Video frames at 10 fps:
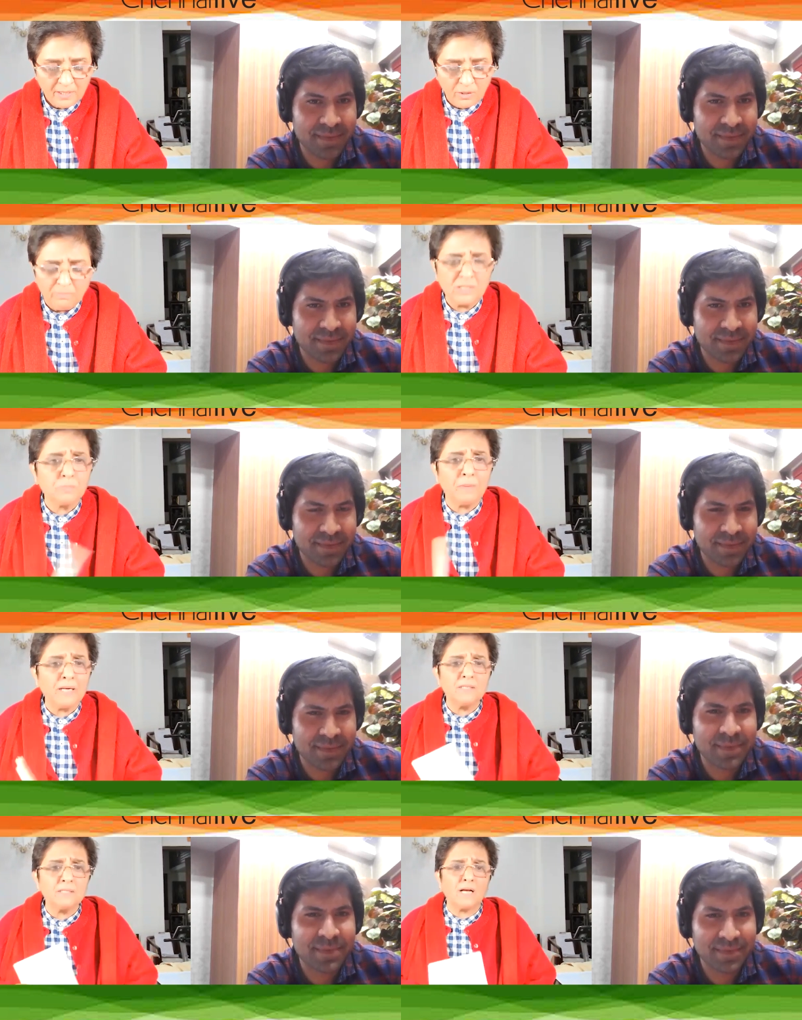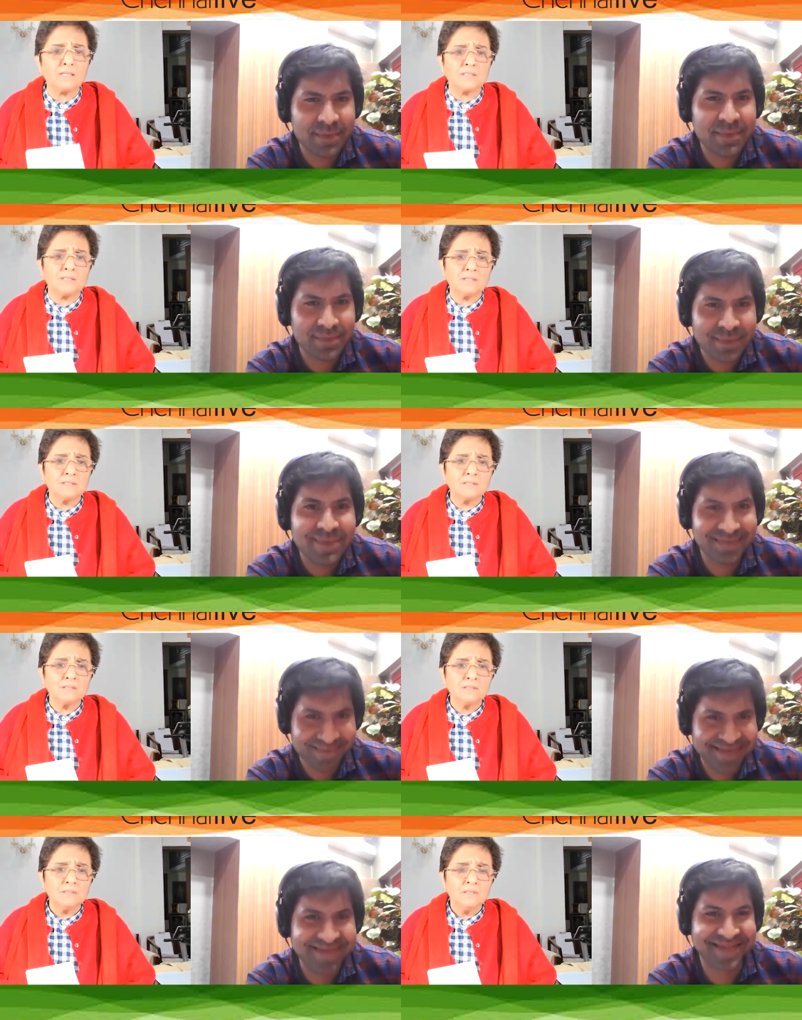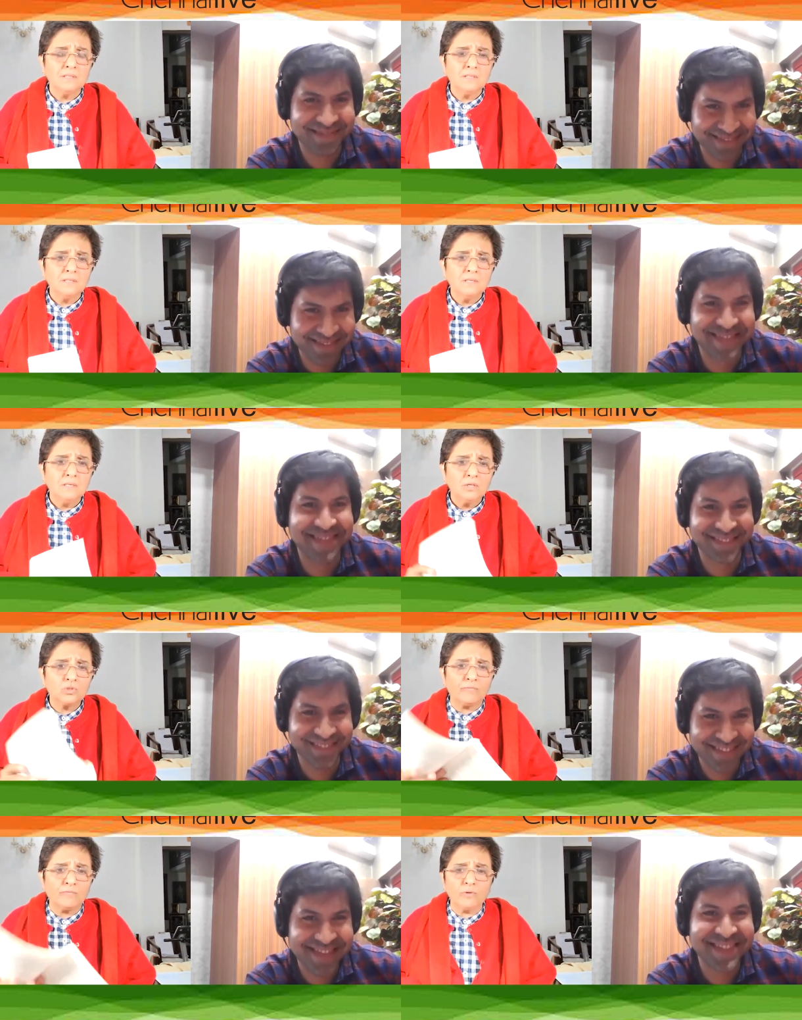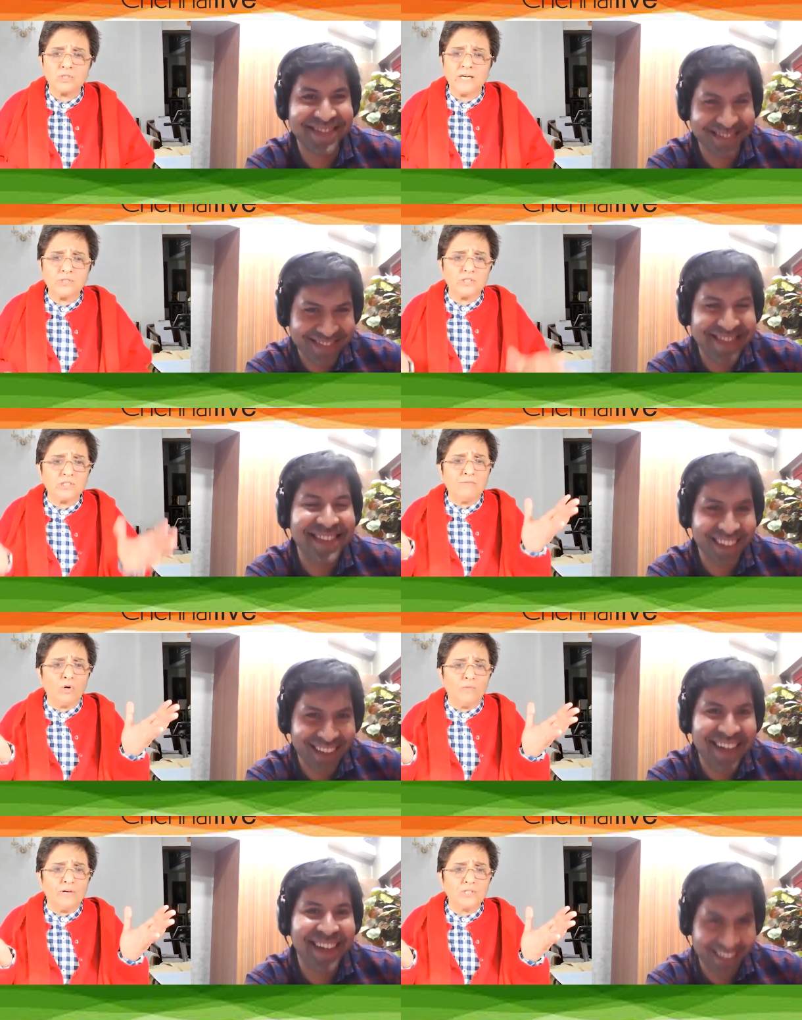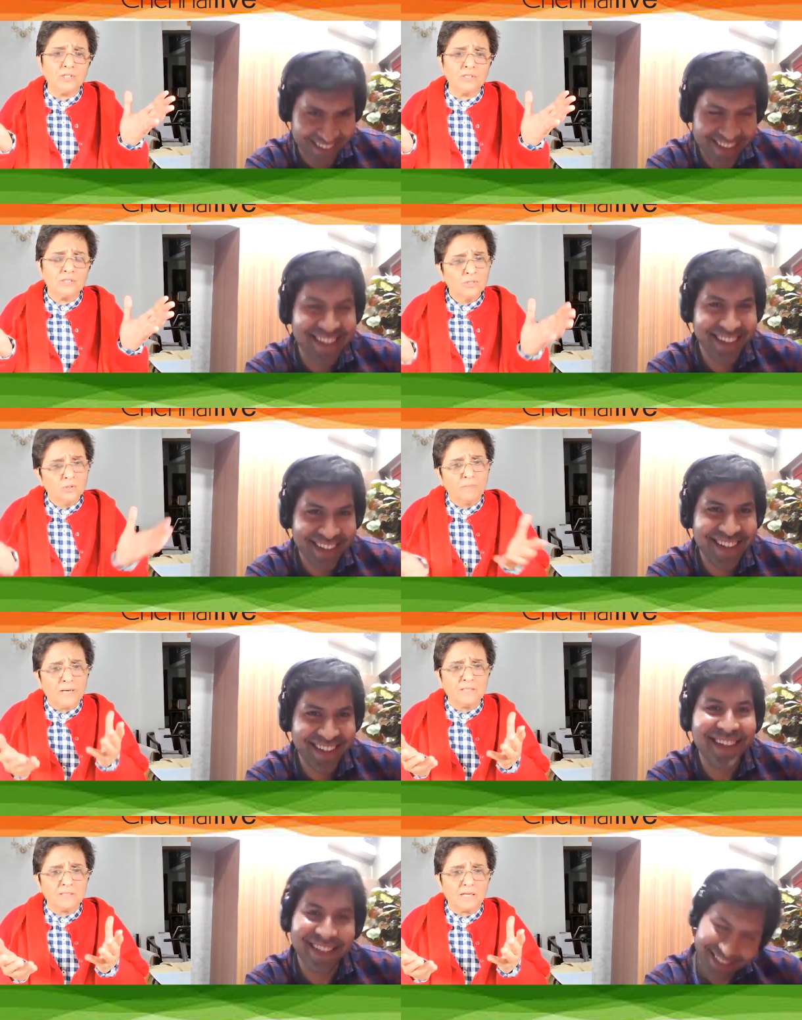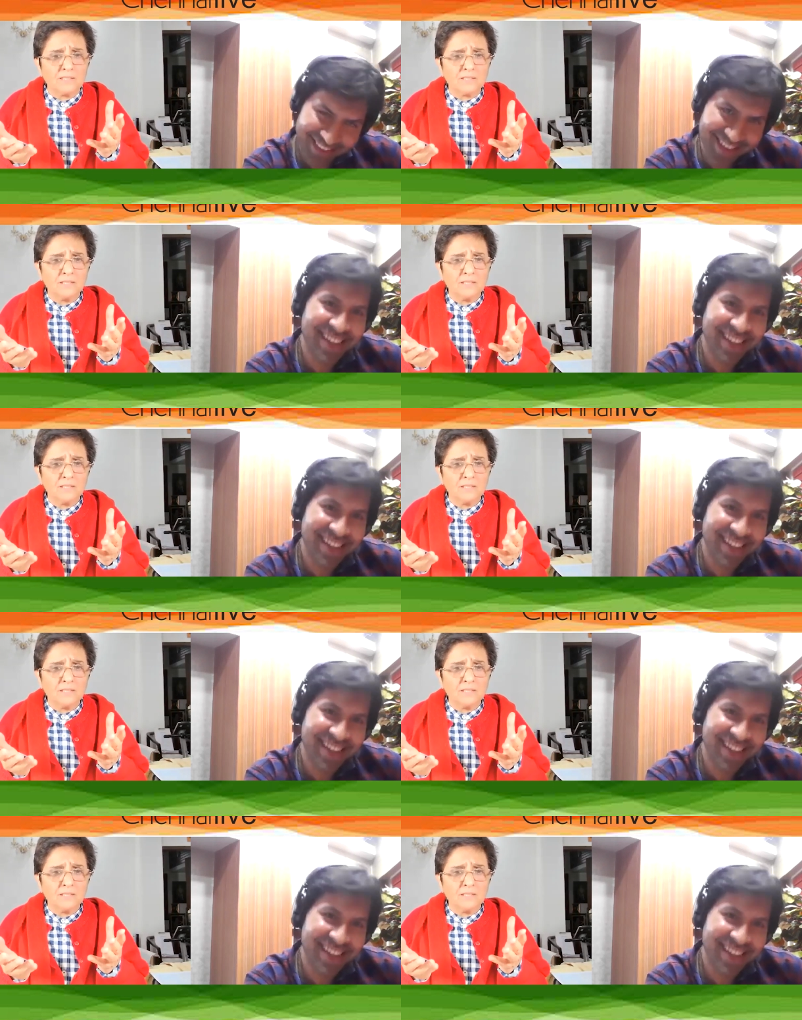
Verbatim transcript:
Speaker 1: You must bear the task. Mm. So if you set yourself low wages, you bear the task.